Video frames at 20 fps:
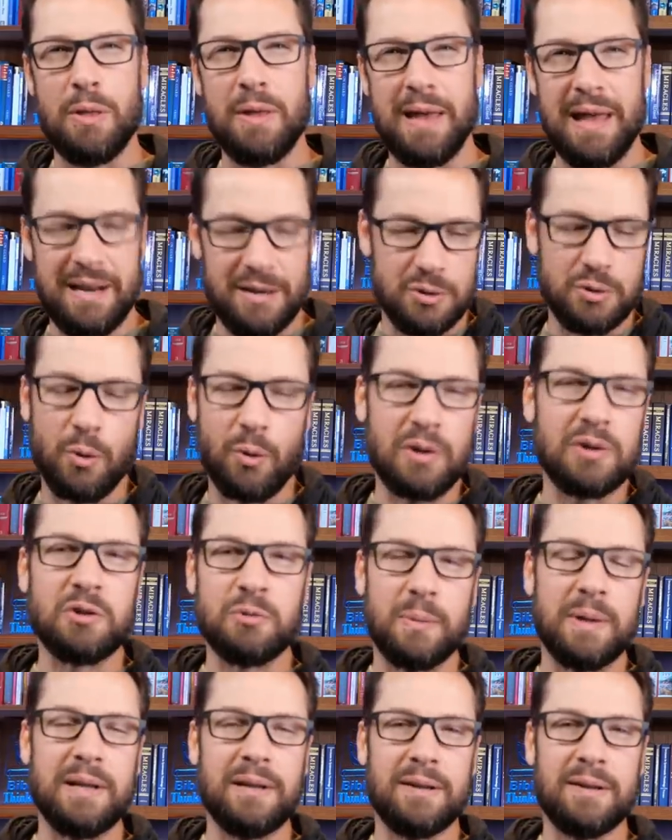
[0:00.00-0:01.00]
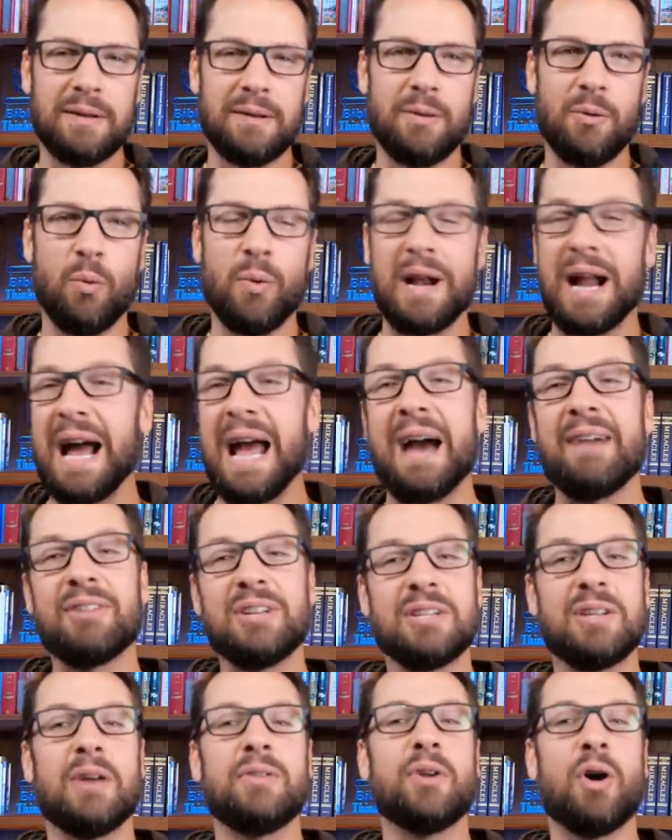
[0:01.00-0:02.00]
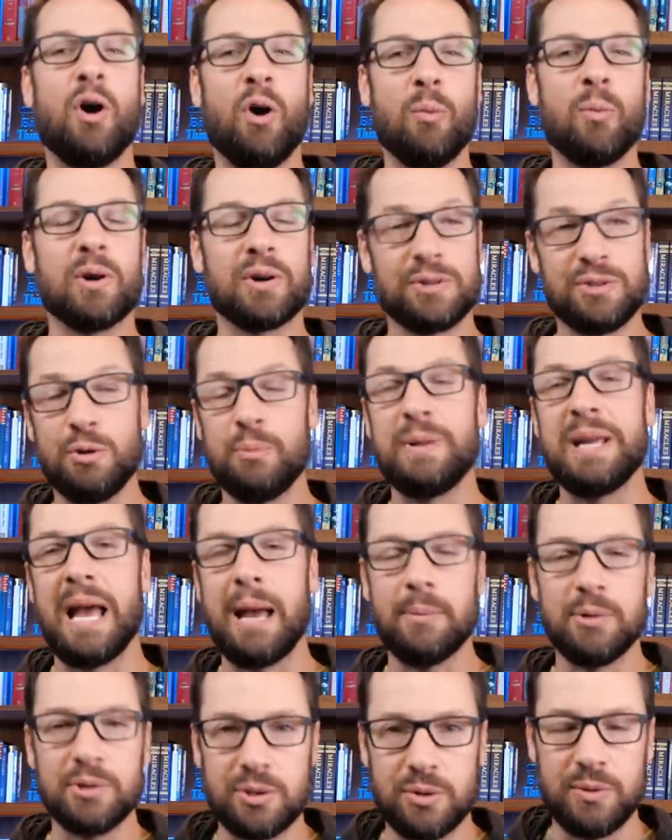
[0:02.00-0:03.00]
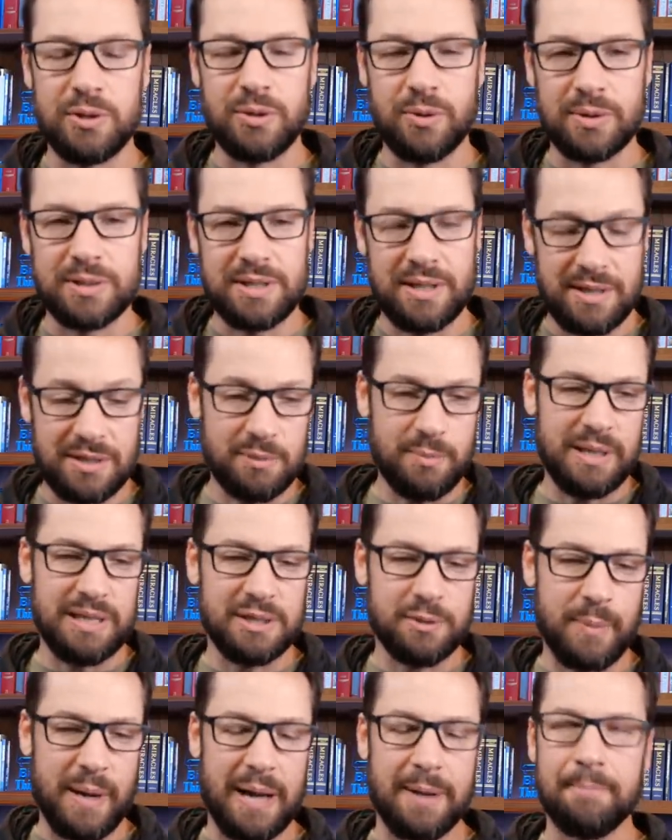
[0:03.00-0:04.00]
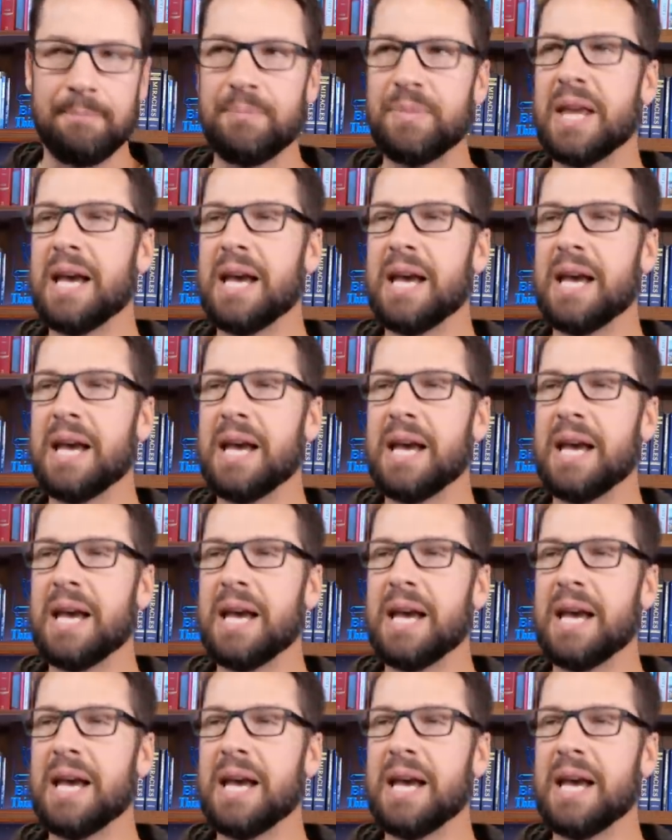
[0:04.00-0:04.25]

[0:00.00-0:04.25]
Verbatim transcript: an endorsement when I haven't done the homework to be able to endorse it. Doesn't mean it's bad.